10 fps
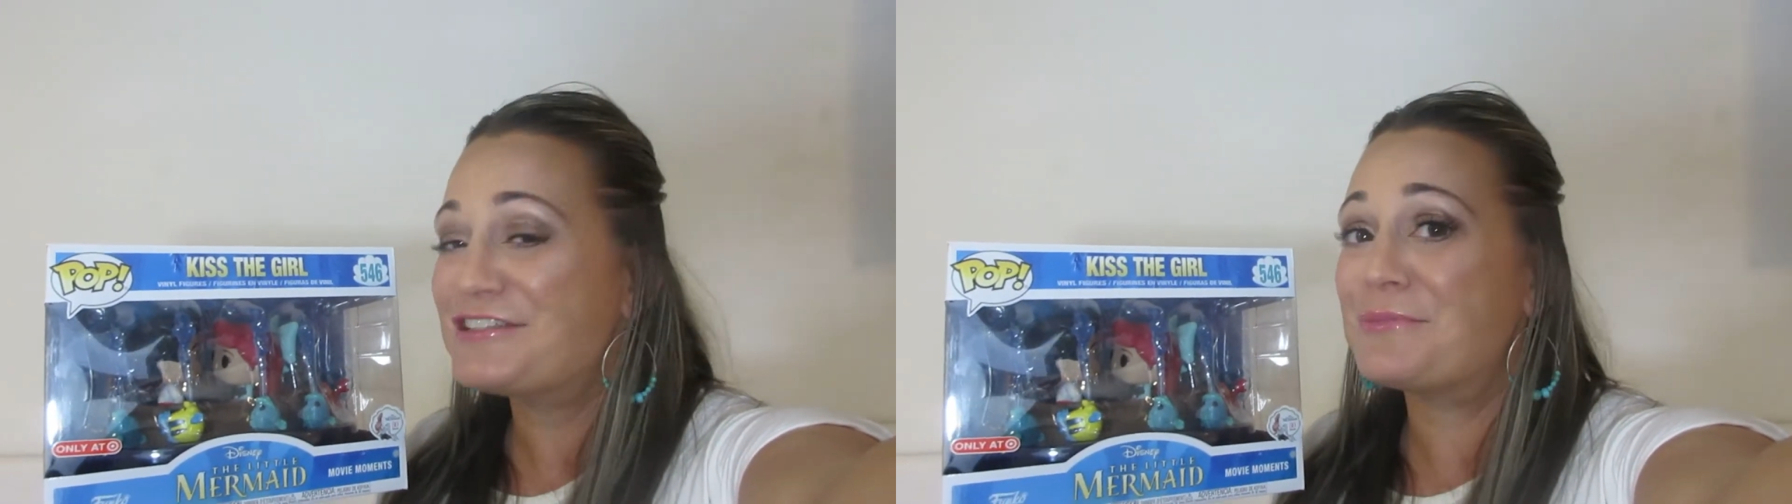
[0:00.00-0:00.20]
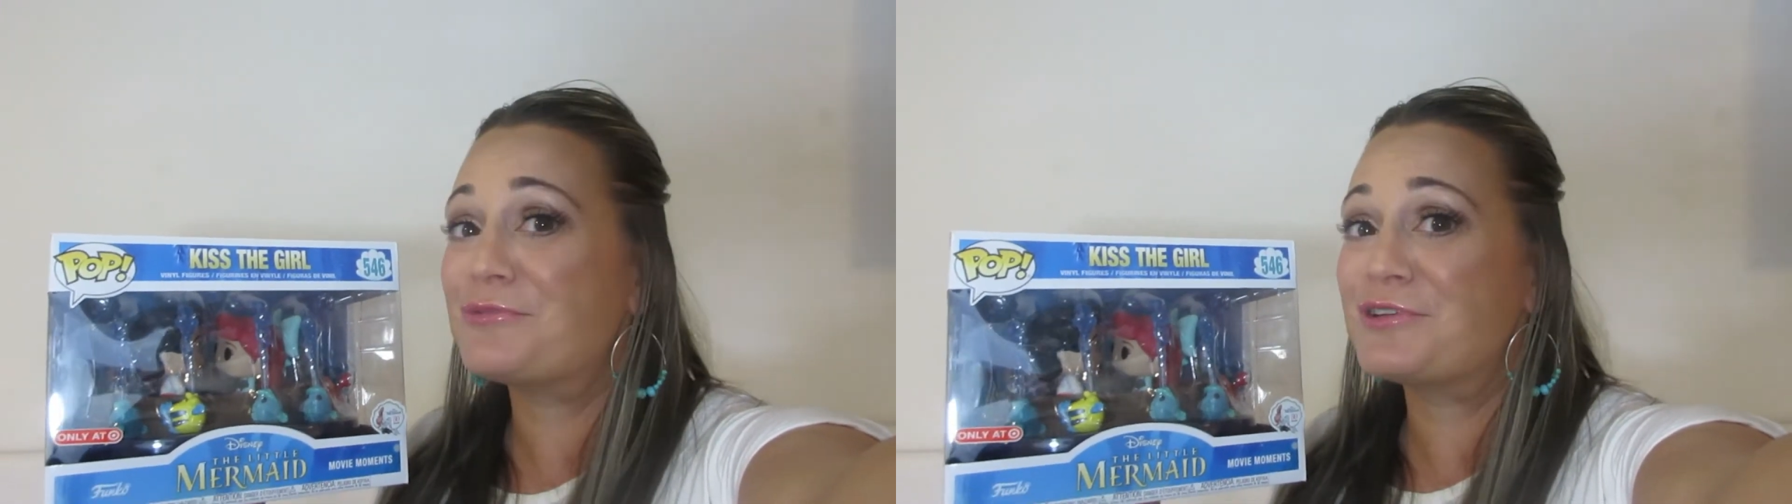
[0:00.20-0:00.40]

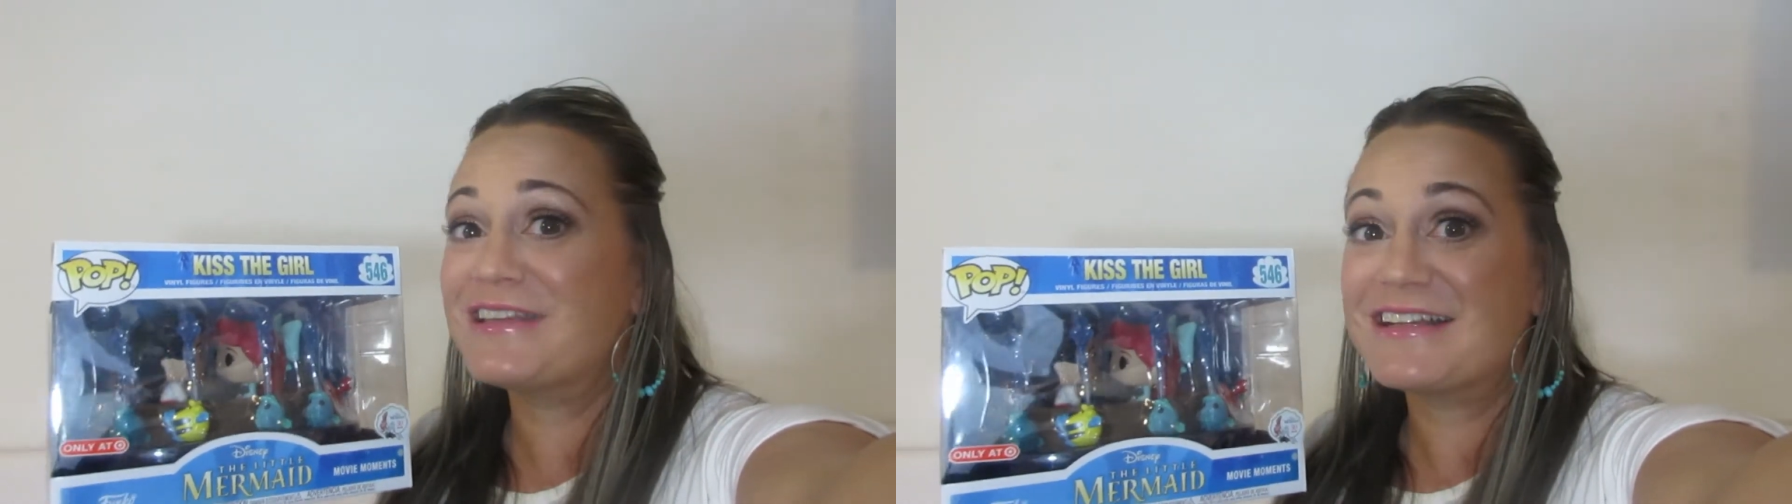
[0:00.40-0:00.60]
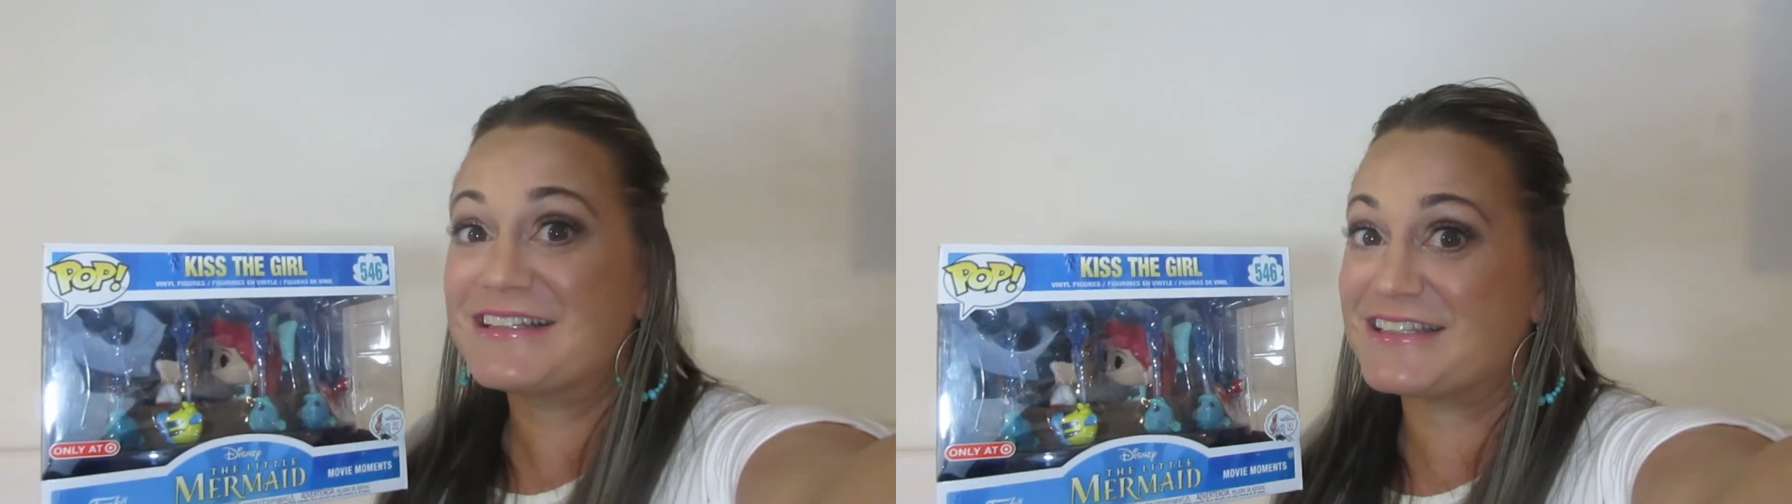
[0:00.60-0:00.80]
So I'm
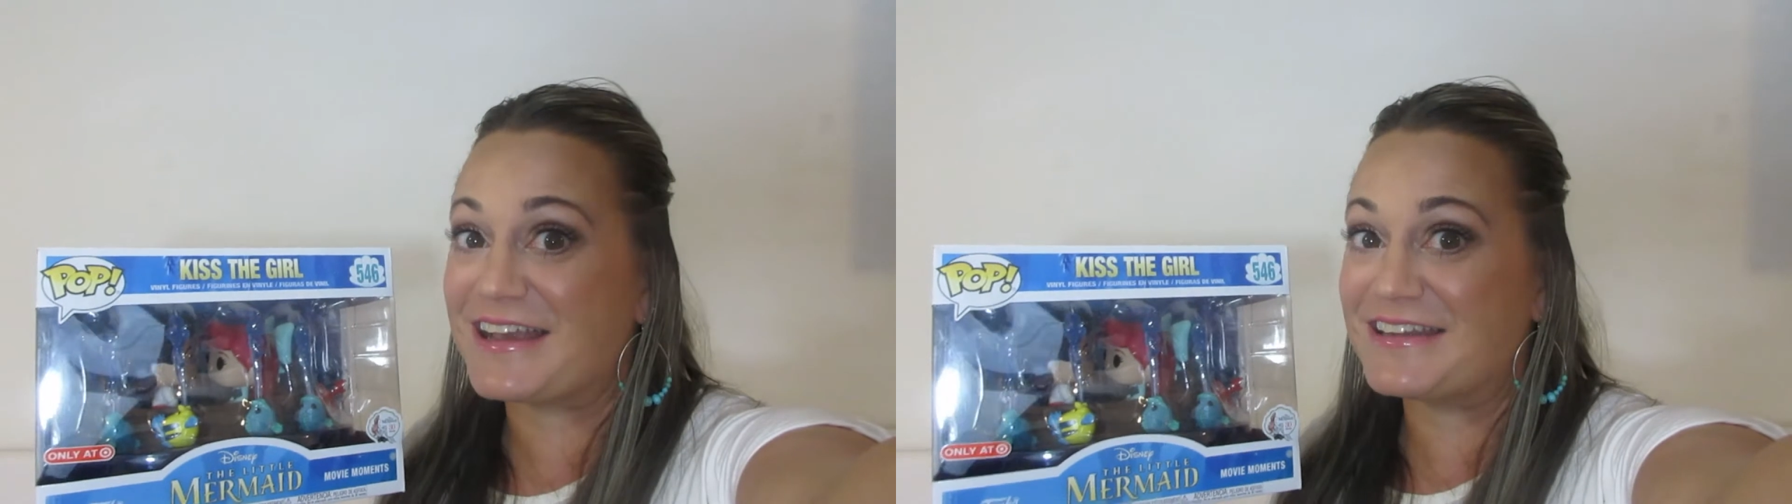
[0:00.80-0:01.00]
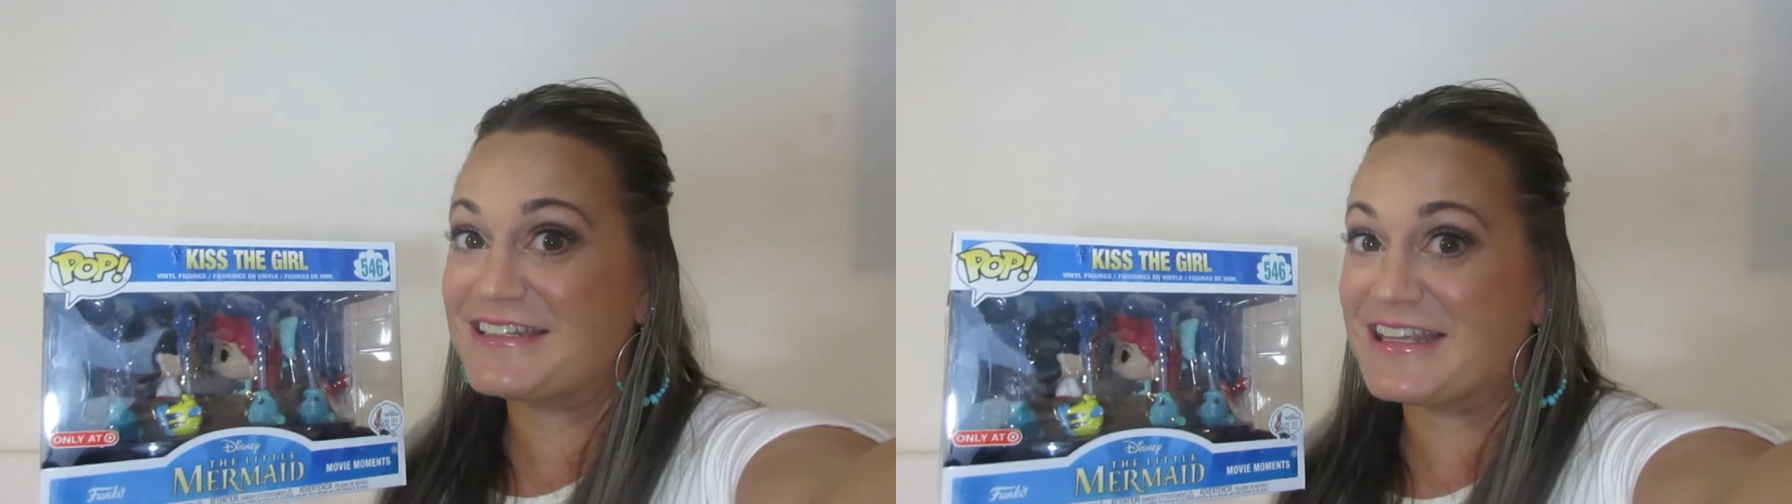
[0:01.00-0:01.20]
really
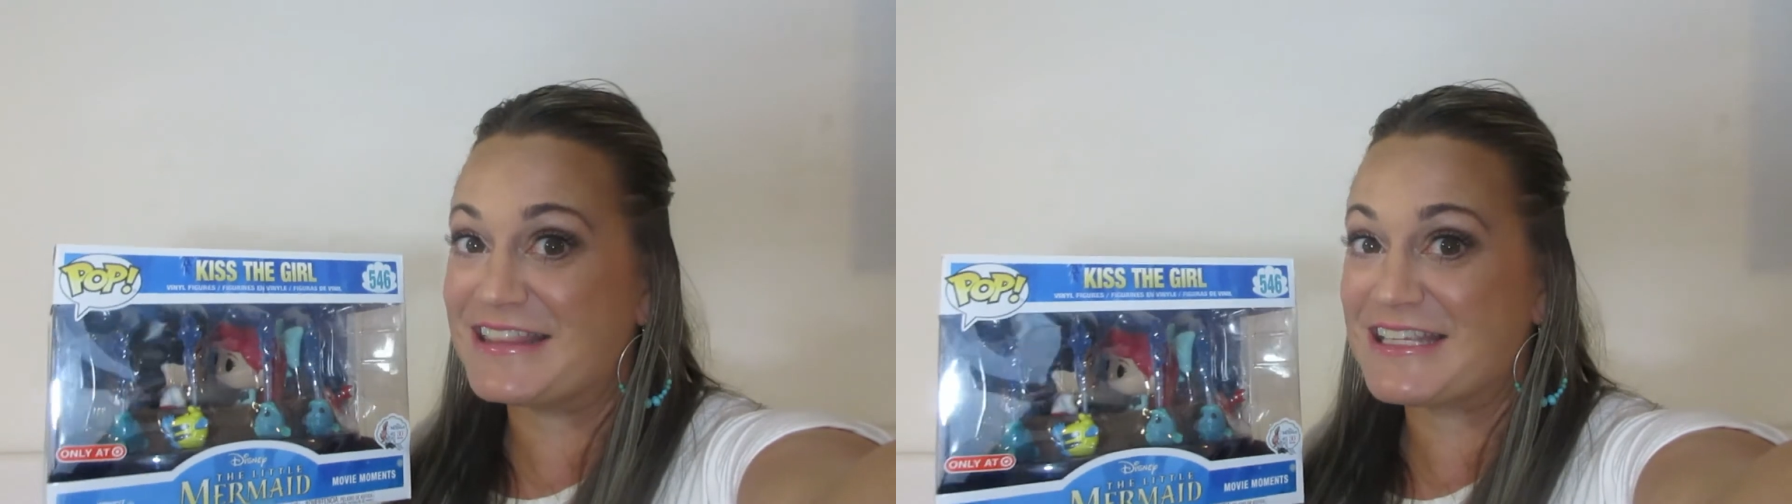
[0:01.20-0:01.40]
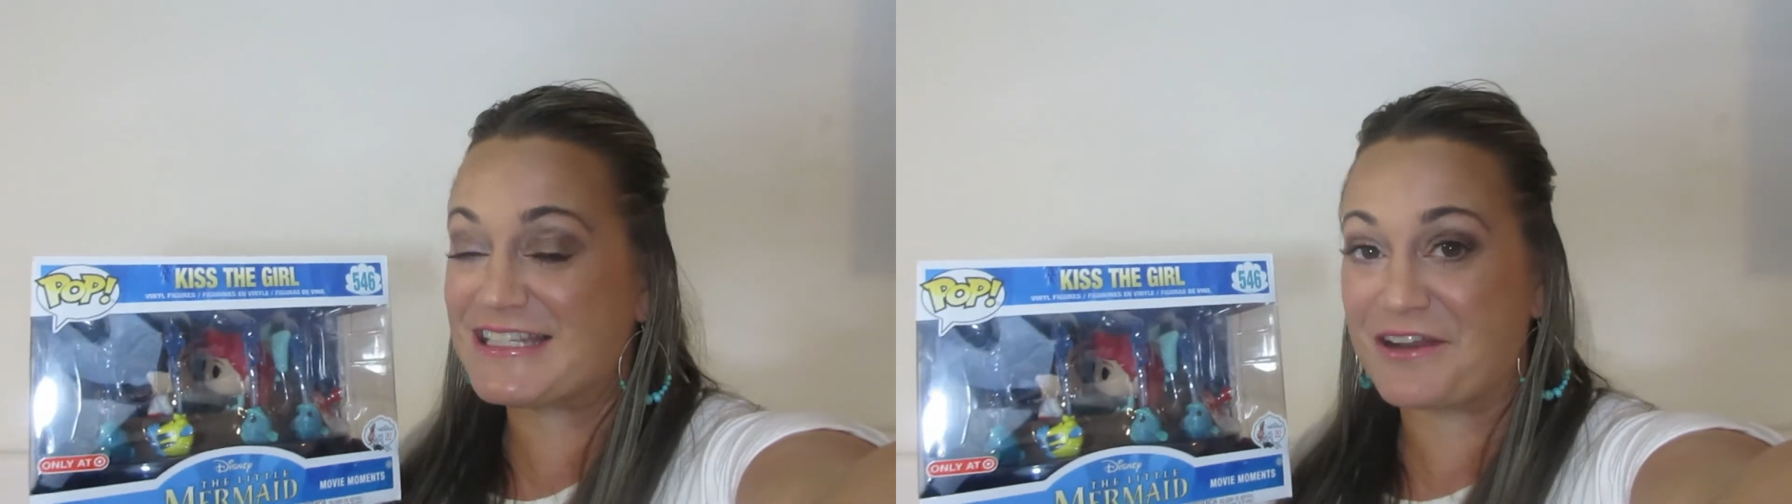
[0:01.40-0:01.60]
excited to
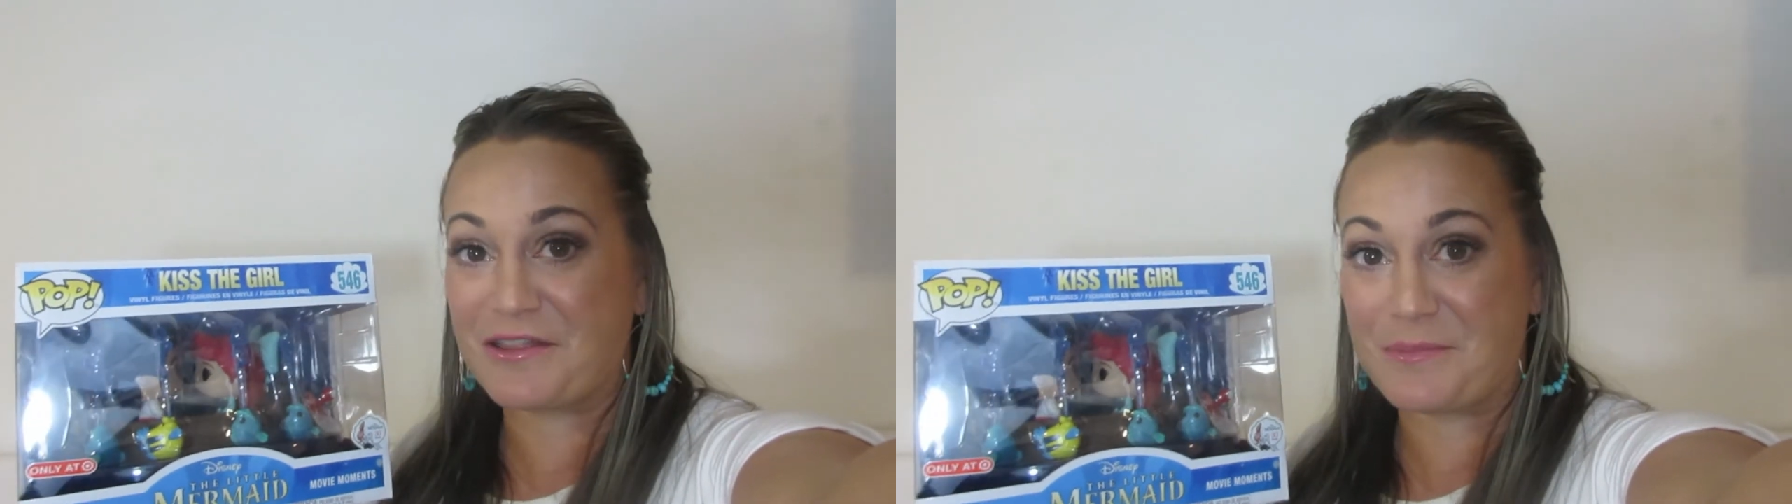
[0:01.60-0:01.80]
get this out of